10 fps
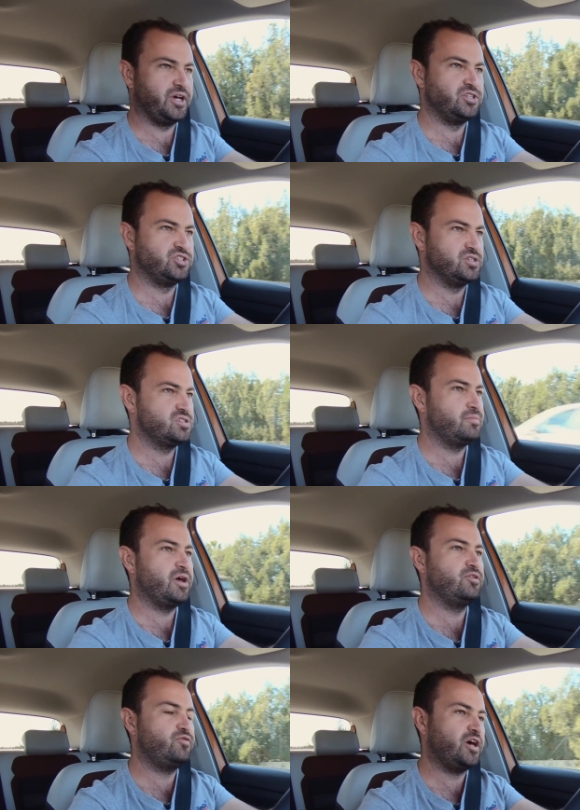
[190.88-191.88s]
engines. The
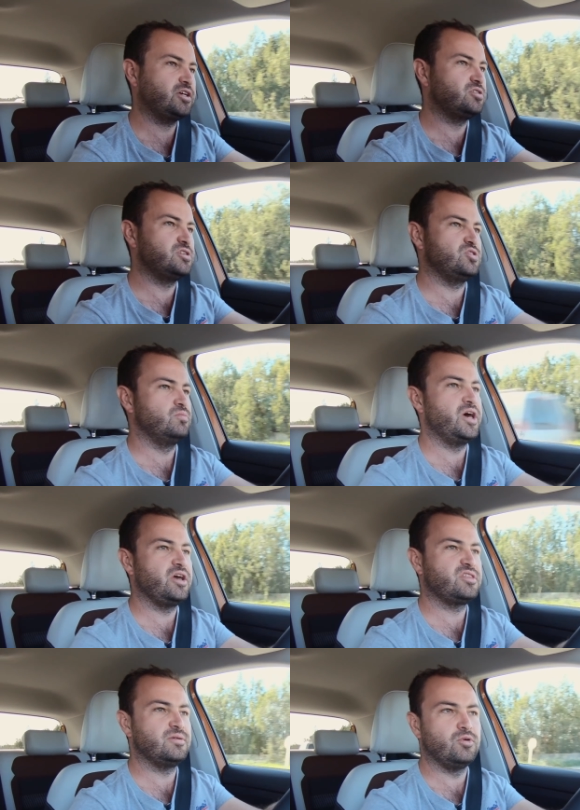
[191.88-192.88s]
manufacturers who
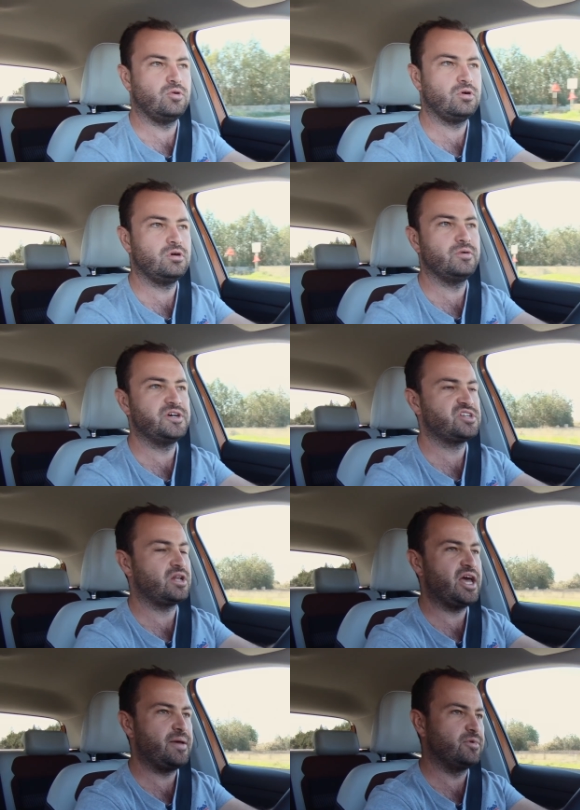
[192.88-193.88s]
make them always
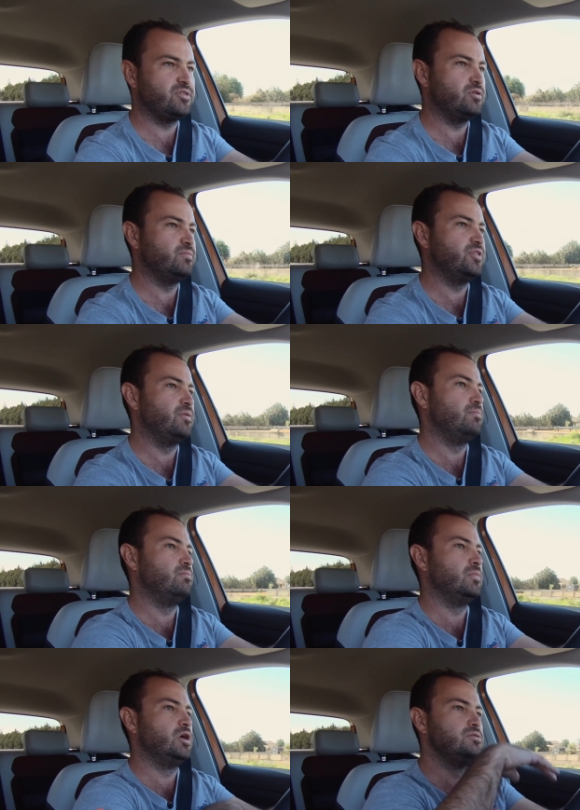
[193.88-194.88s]
claim that they're the
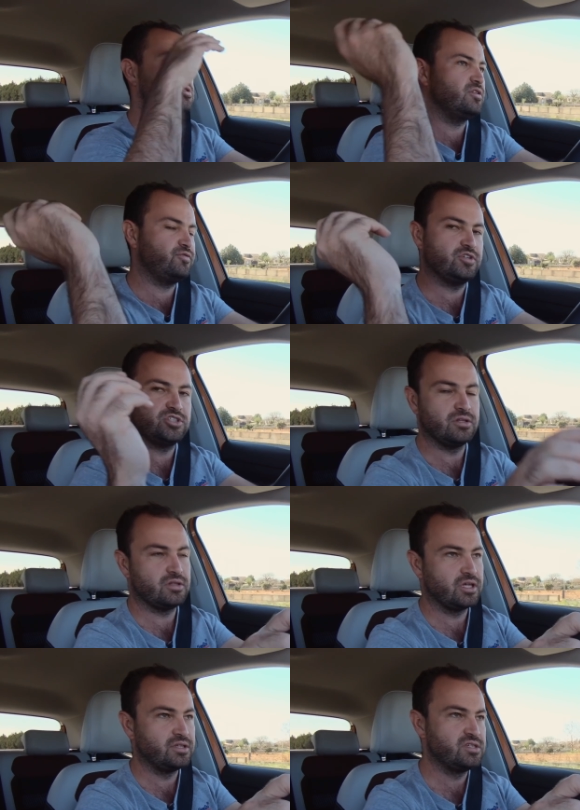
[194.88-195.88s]
most efficient
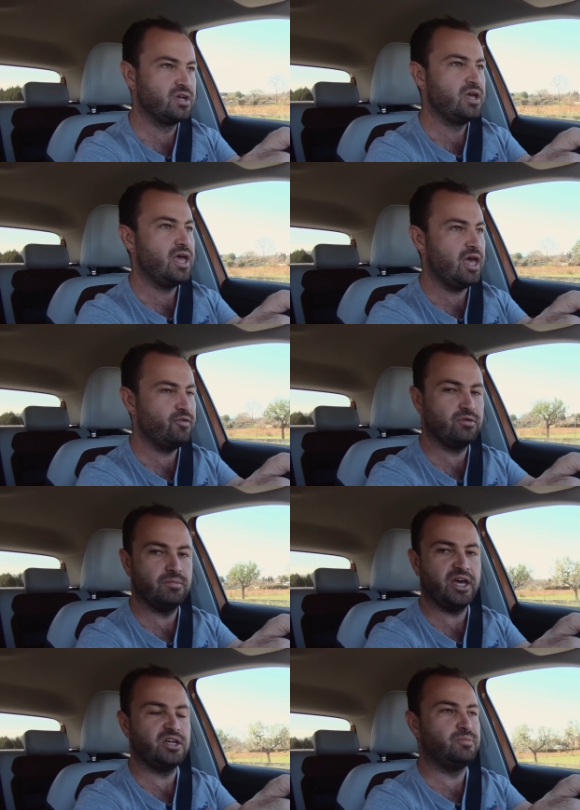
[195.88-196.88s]
things ever
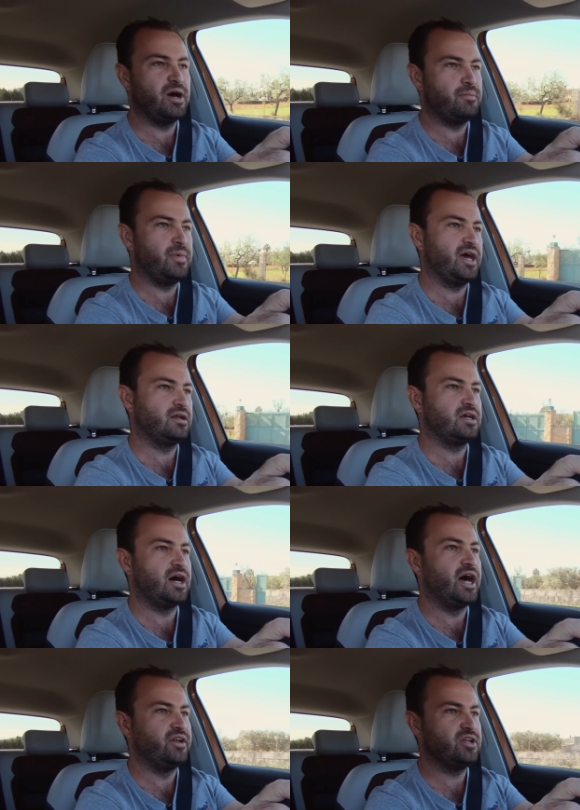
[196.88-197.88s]
made by
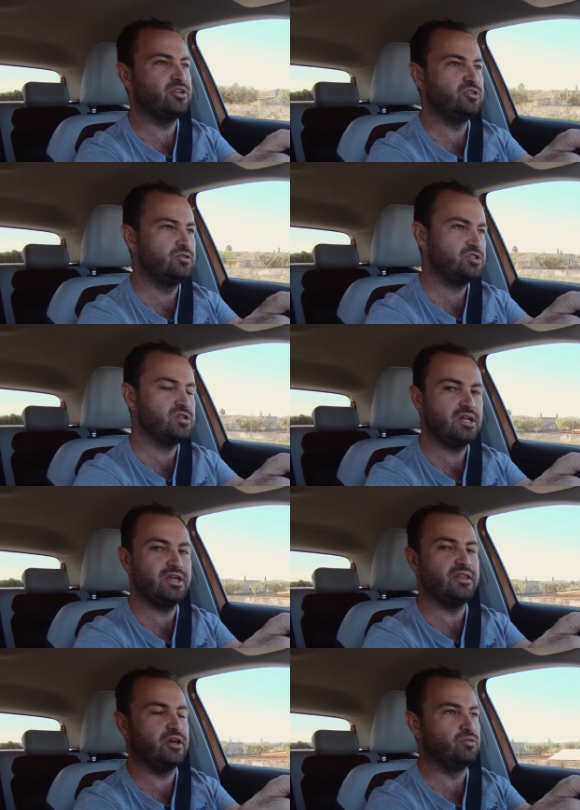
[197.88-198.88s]
mankind, and
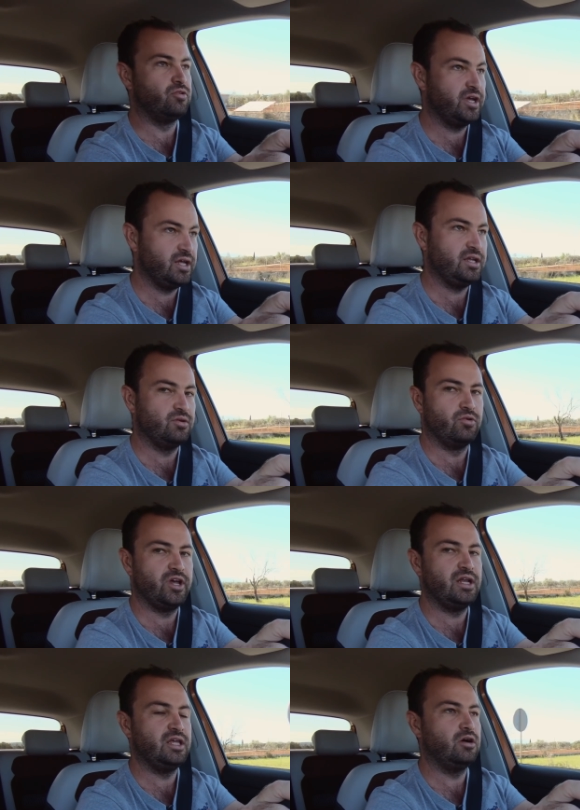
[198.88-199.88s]
usually they
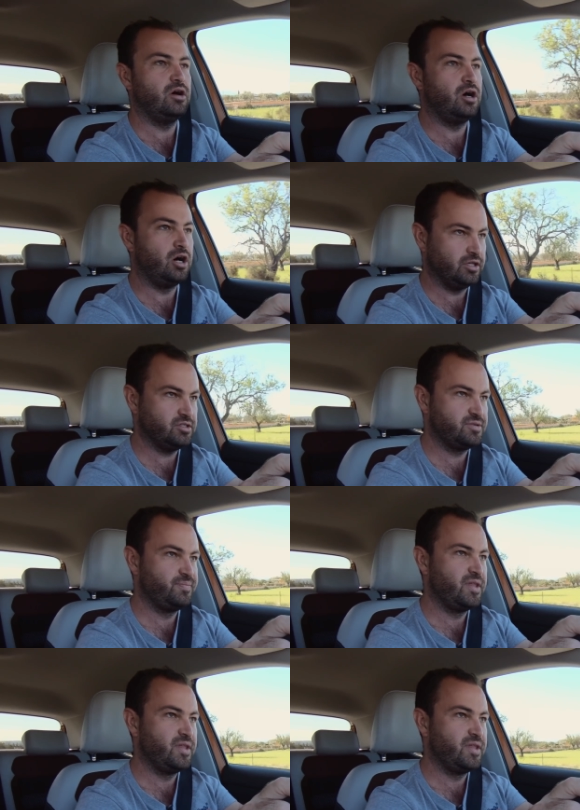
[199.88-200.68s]
really aren't.